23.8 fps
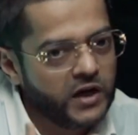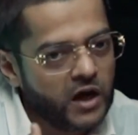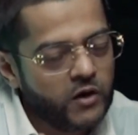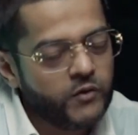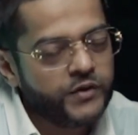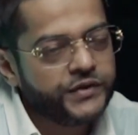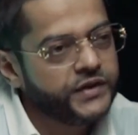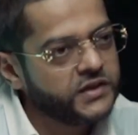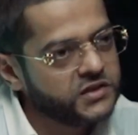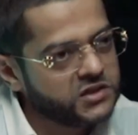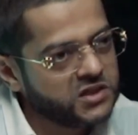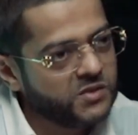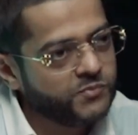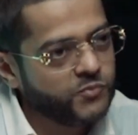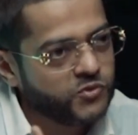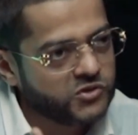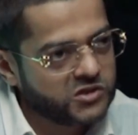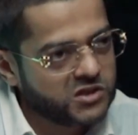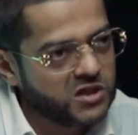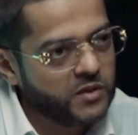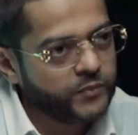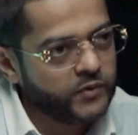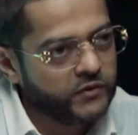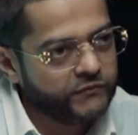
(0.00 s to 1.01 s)
now and then she
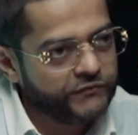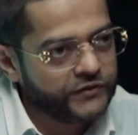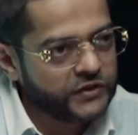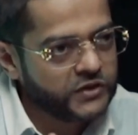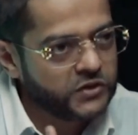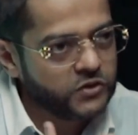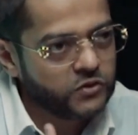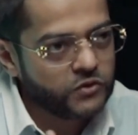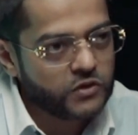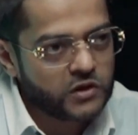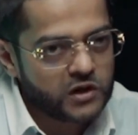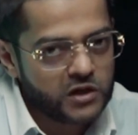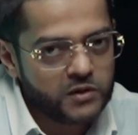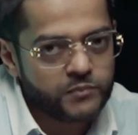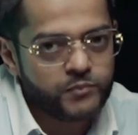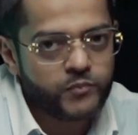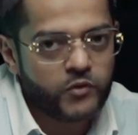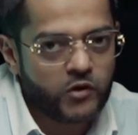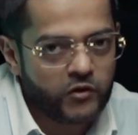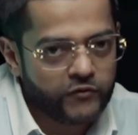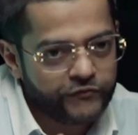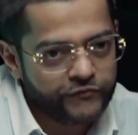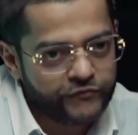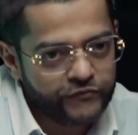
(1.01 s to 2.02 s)
puts up a video clip
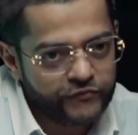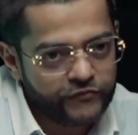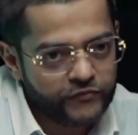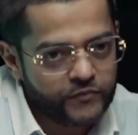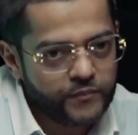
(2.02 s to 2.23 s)
of